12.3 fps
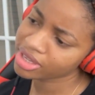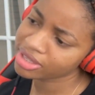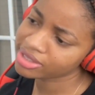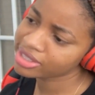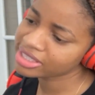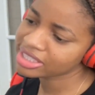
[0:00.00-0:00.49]

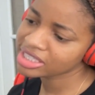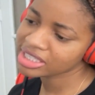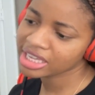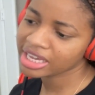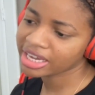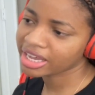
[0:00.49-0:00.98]
Is this
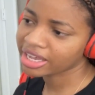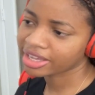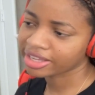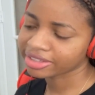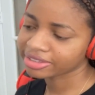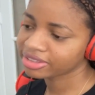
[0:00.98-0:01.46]
like
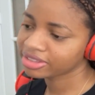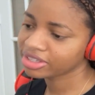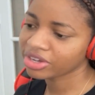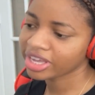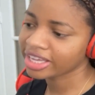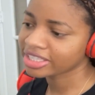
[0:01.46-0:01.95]
a...
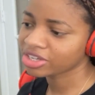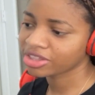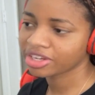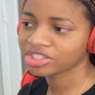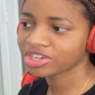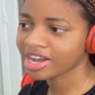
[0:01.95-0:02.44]
Okay, so
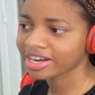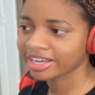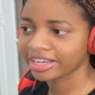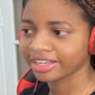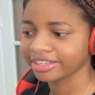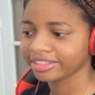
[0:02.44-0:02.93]
they're trying
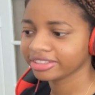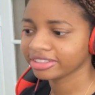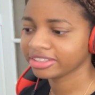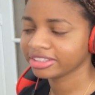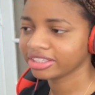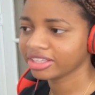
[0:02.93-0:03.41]
to...
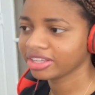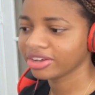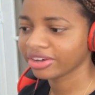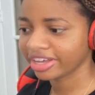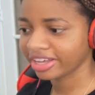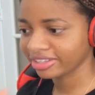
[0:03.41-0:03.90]

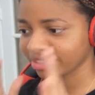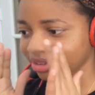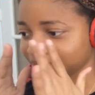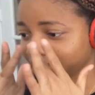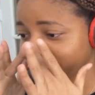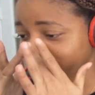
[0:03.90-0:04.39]
Okay,
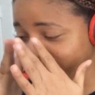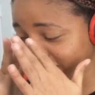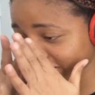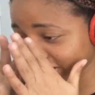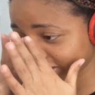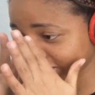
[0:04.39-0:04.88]
so reading the
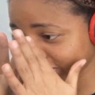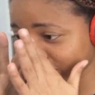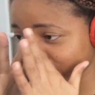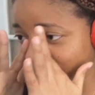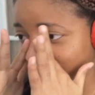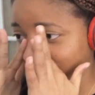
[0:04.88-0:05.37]
lyrics, they're
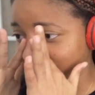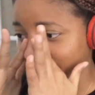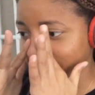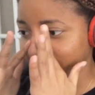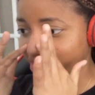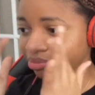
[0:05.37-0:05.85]
trying
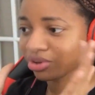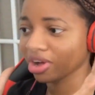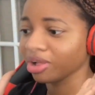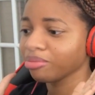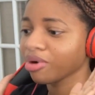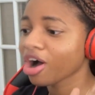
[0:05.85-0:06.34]
to keep
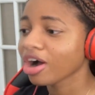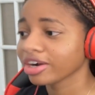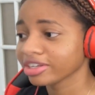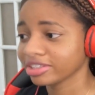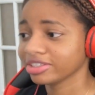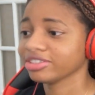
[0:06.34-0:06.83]
y'all
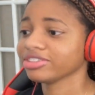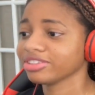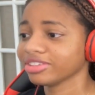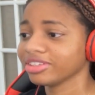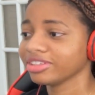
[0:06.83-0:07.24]
apart.